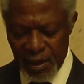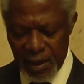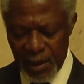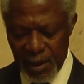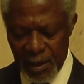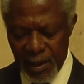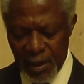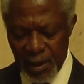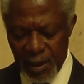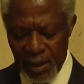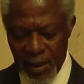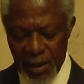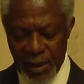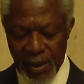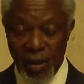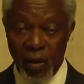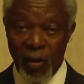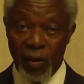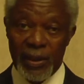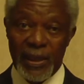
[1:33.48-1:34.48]
Mr. Annan
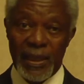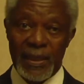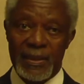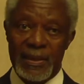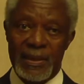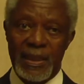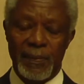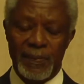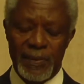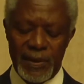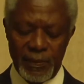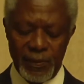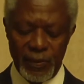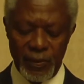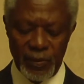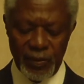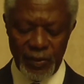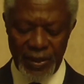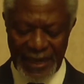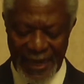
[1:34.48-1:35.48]
said
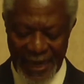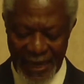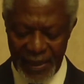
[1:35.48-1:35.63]
malnutrition